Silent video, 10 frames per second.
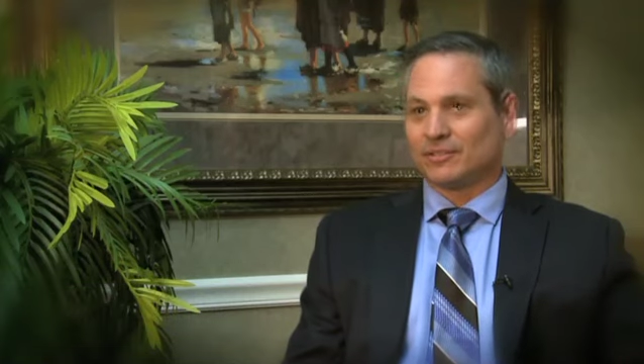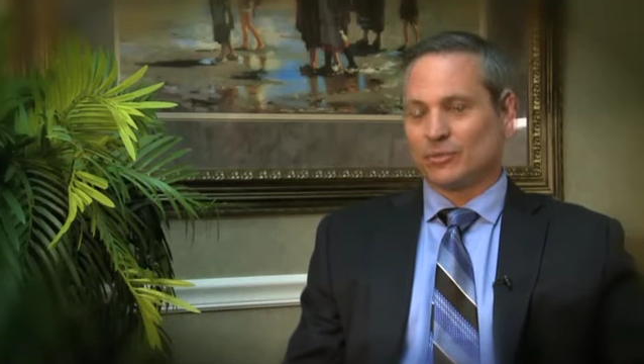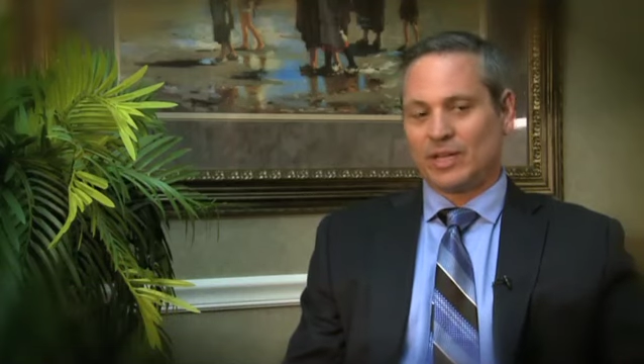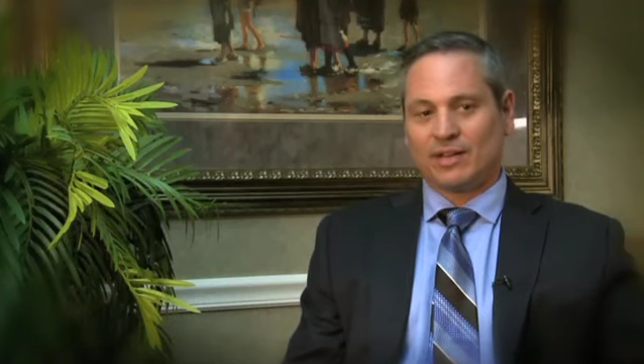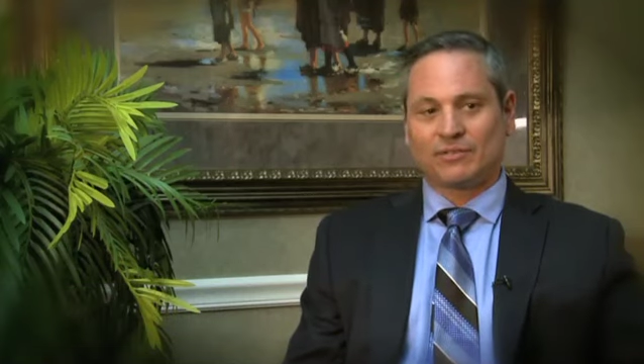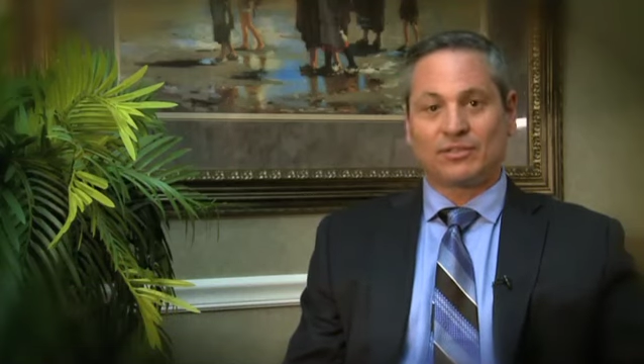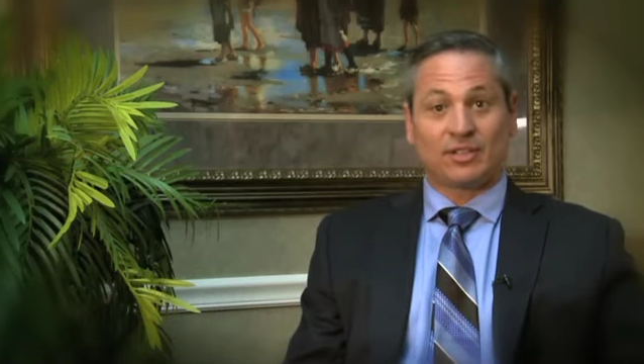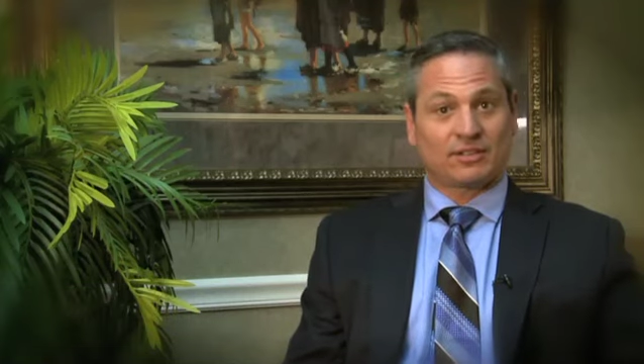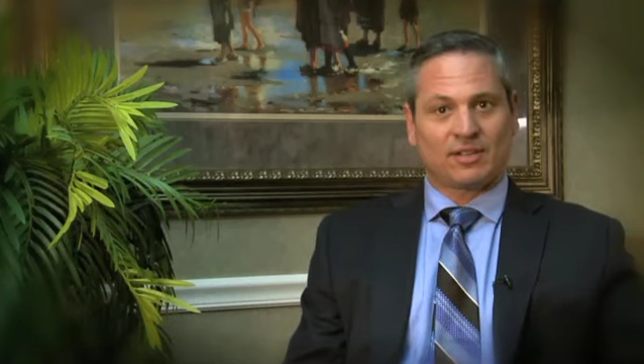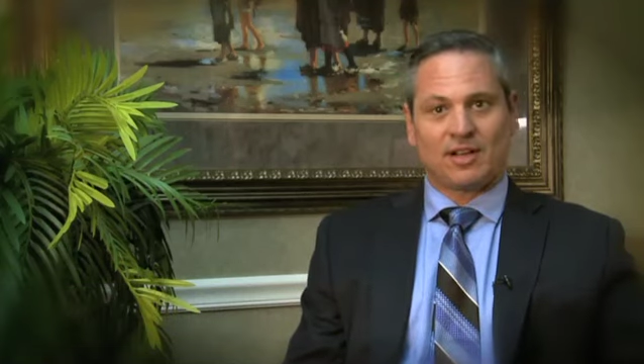We have
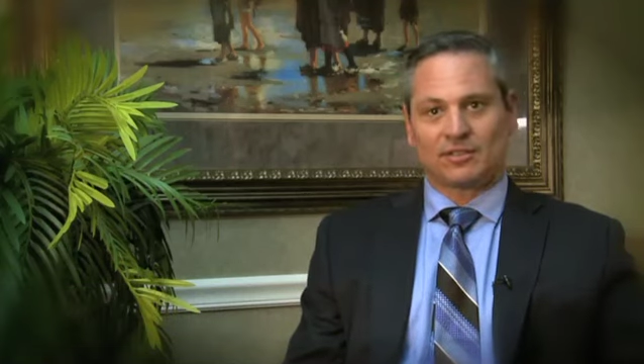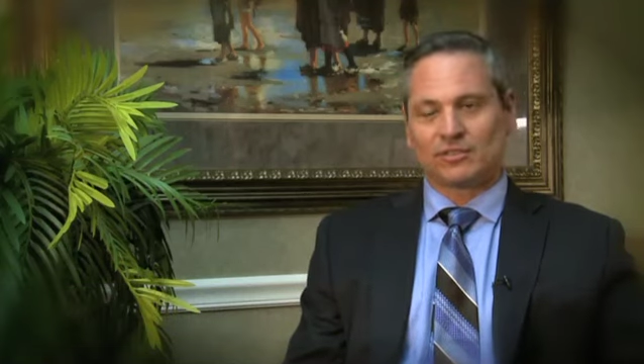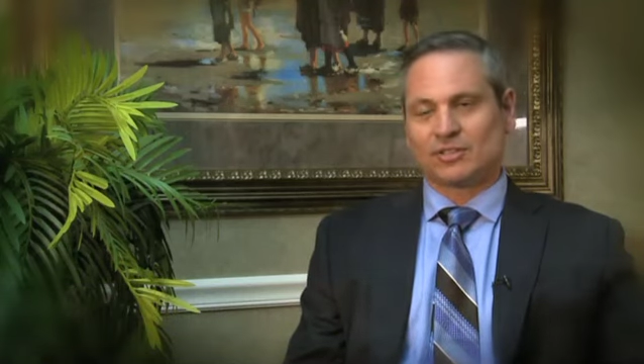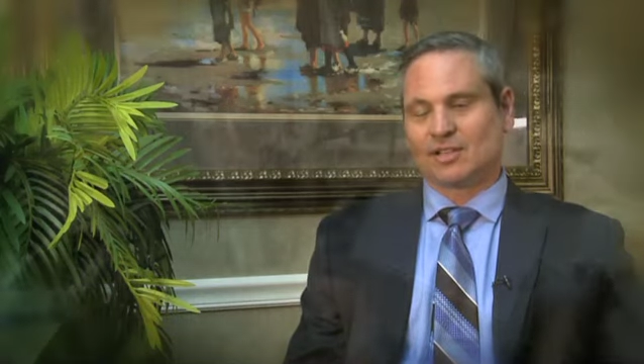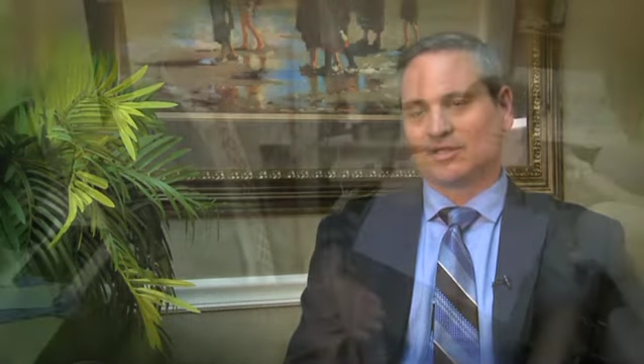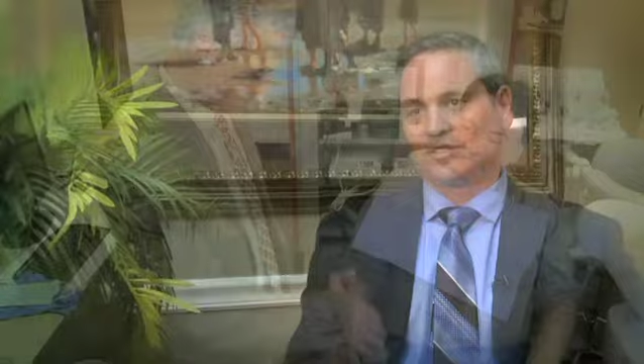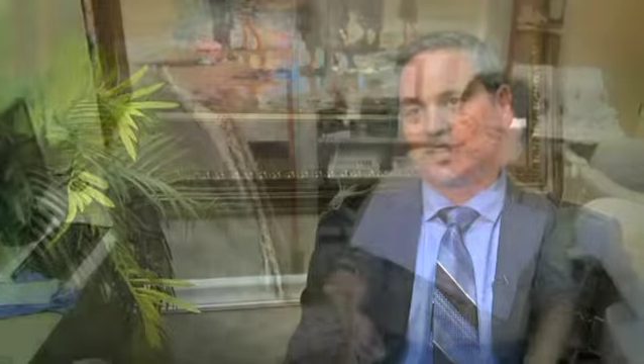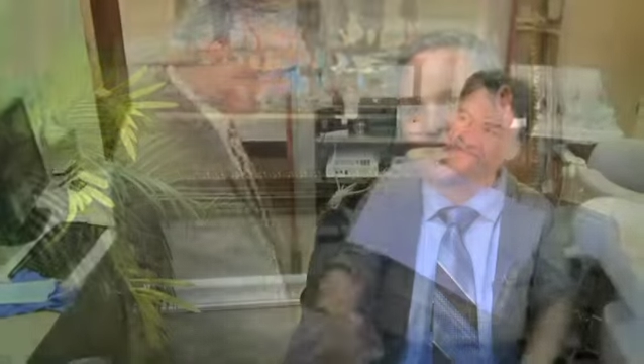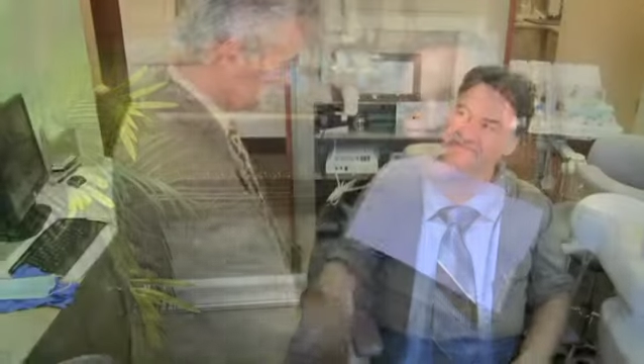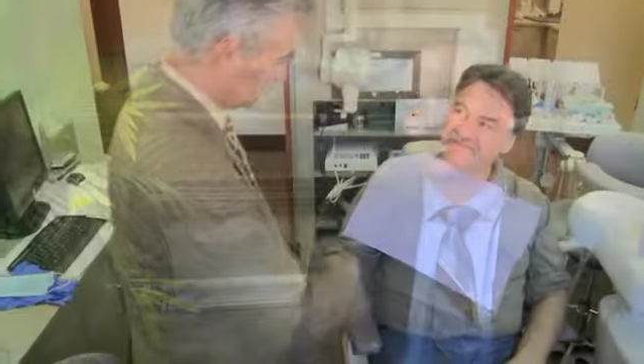six doctors on staff,